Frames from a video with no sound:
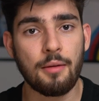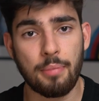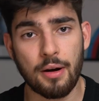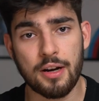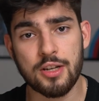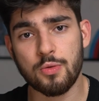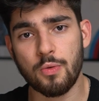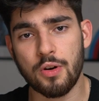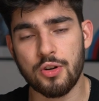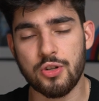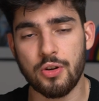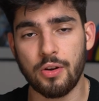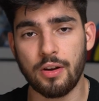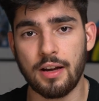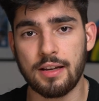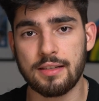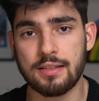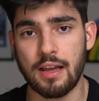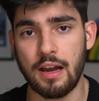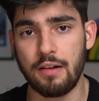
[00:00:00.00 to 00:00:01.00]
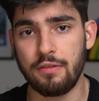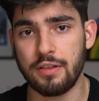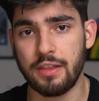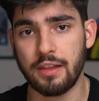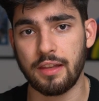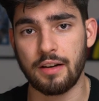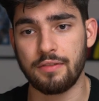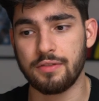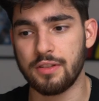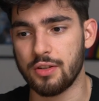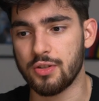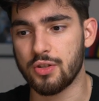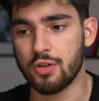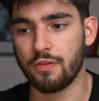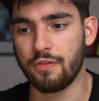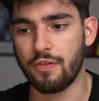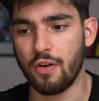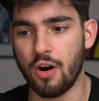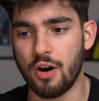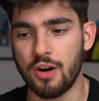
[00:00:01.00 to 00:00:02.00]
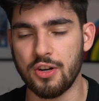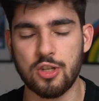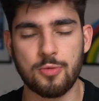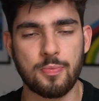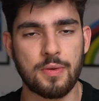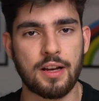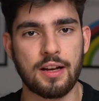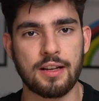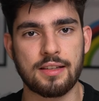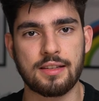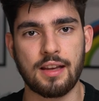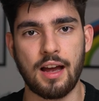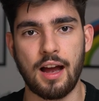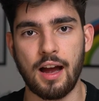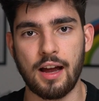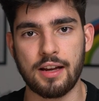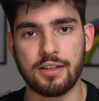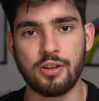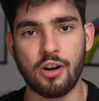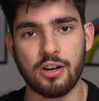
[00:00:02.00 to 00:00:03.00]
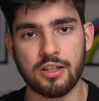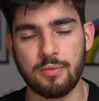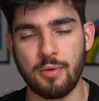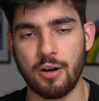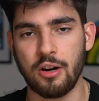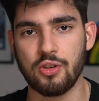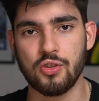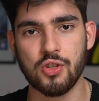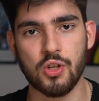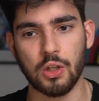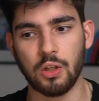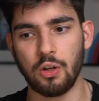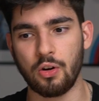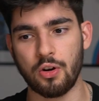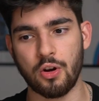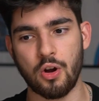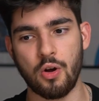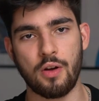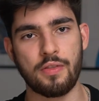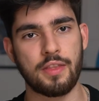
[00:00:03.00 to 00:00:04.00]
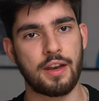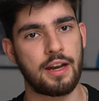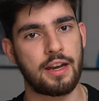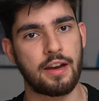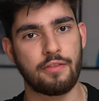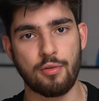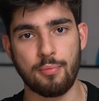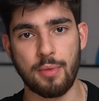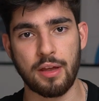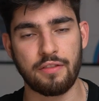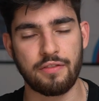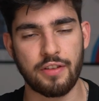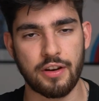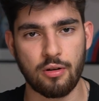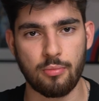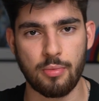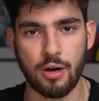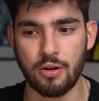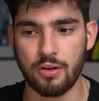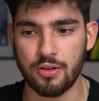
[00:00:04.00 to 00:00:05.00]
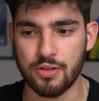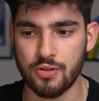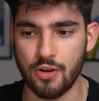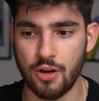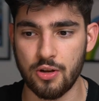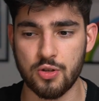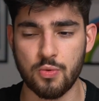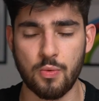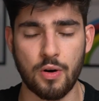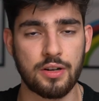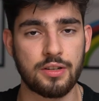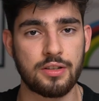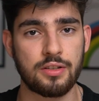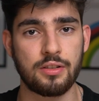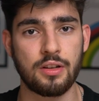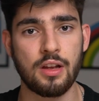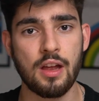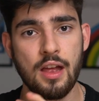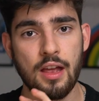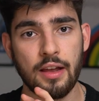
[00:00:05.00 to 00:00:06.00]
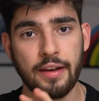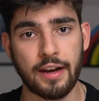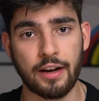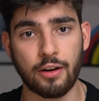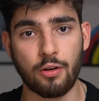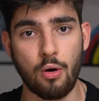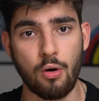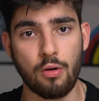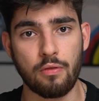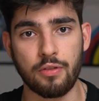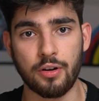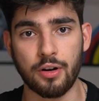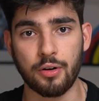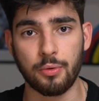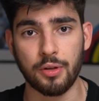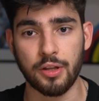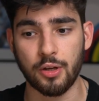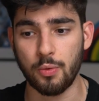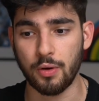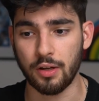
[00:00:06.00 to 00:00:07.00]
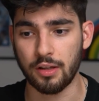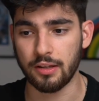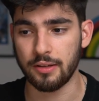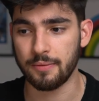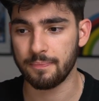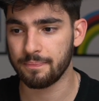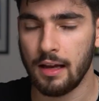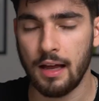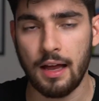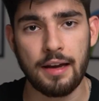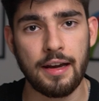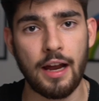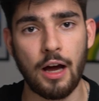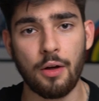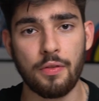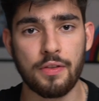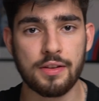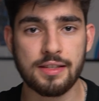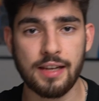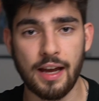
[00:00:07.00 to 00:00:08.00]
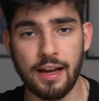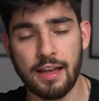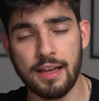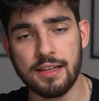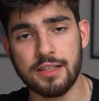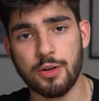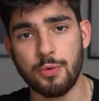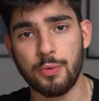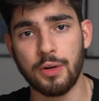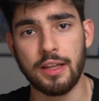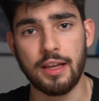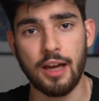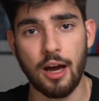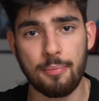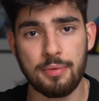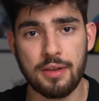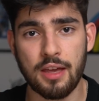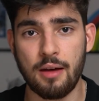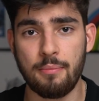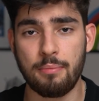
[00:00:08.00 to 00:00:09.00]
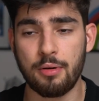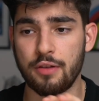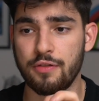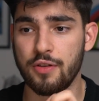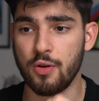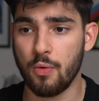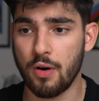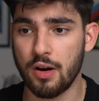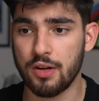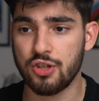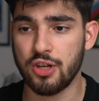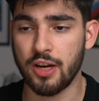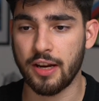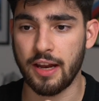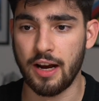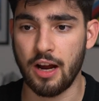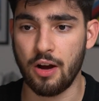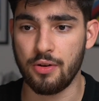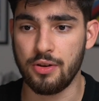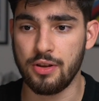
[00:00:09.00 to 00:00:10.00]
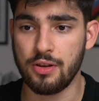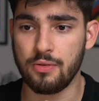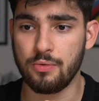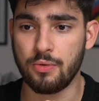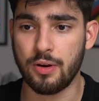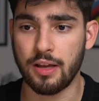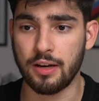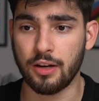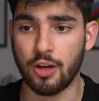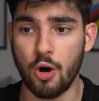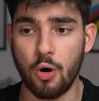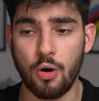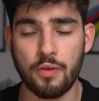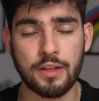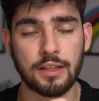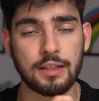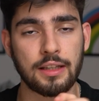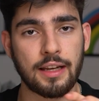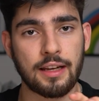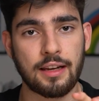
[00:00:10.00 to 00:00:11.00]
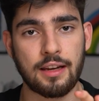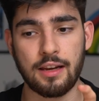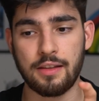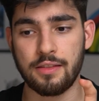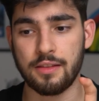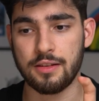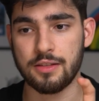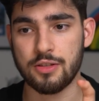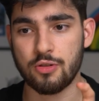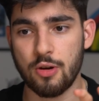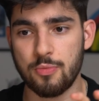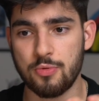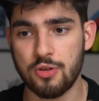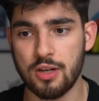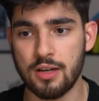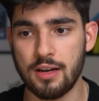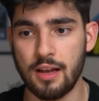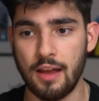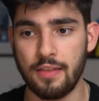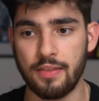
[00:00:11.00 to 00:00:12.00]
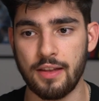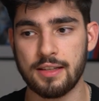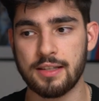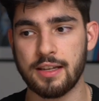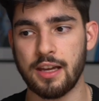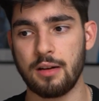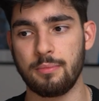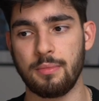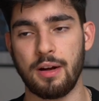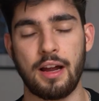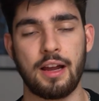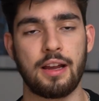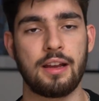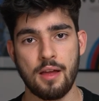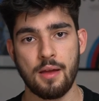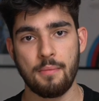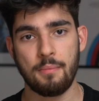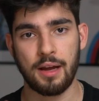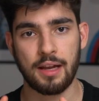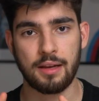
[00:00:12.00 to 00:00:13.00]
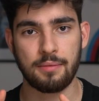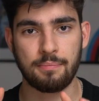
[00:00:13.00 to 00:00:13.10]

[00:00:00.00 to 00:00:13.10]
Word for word: But I just want to show you guys everything that I've done so far, just because I talked about it so long ago and then I never made a video about it. So I just wanted to kind of go over it really quickly. Now, the site isn't really up yet, but if you want to check it out, you can go on the link in the description, and that's kind of my